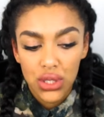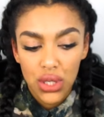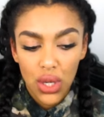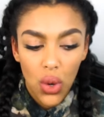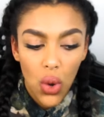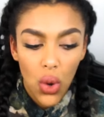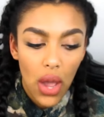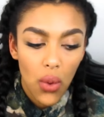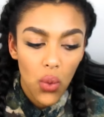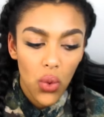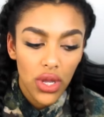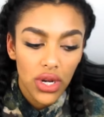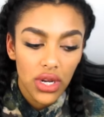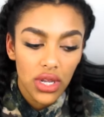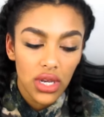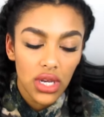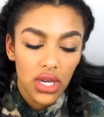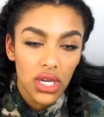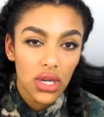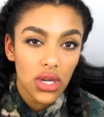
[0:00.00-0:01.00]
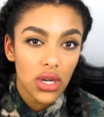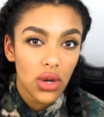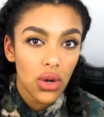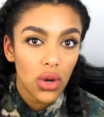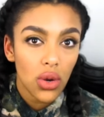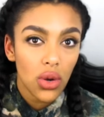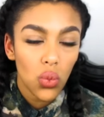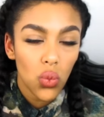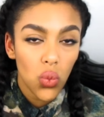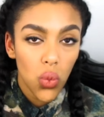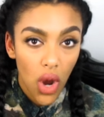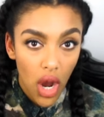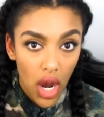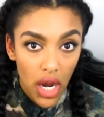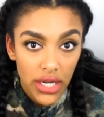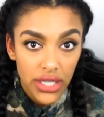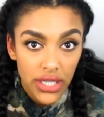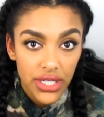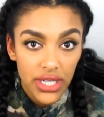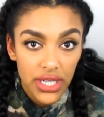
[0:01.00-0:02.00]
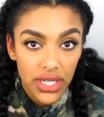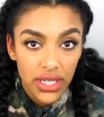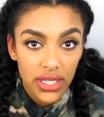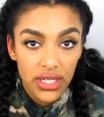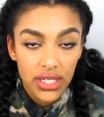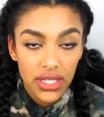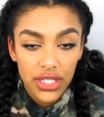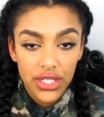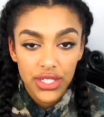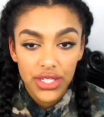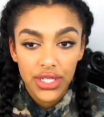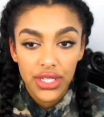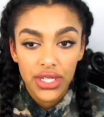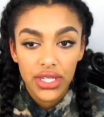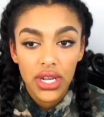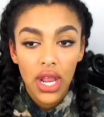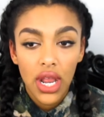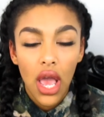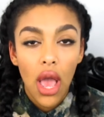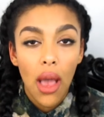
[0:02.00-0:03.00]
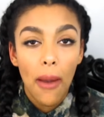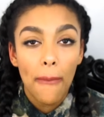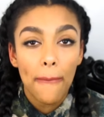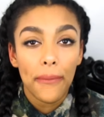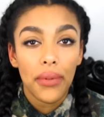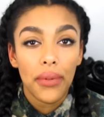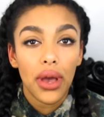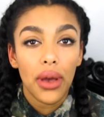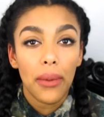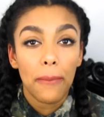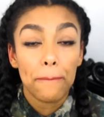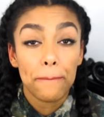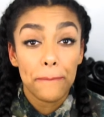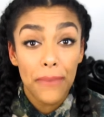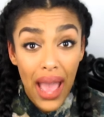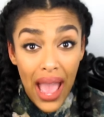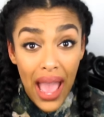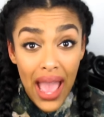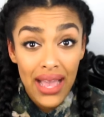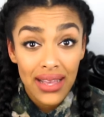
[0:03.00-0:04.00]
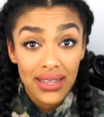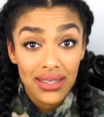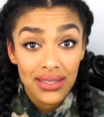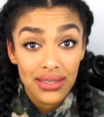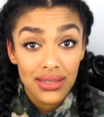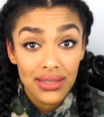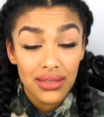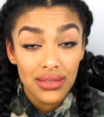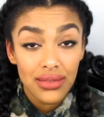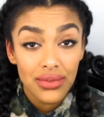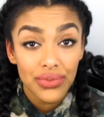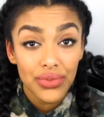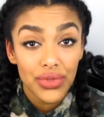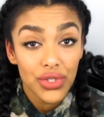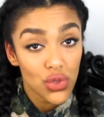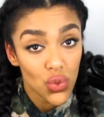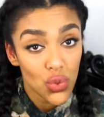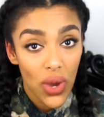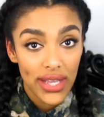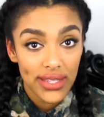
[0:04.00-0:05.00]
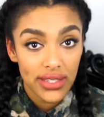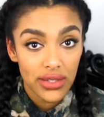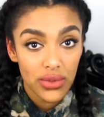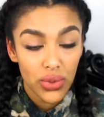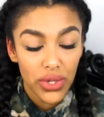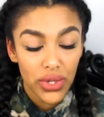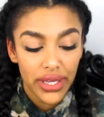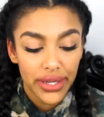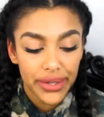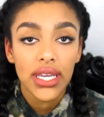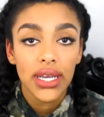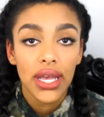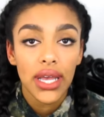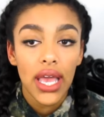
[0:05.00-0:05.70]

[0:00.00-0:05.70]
So I want to wash and condition uh, max twice a week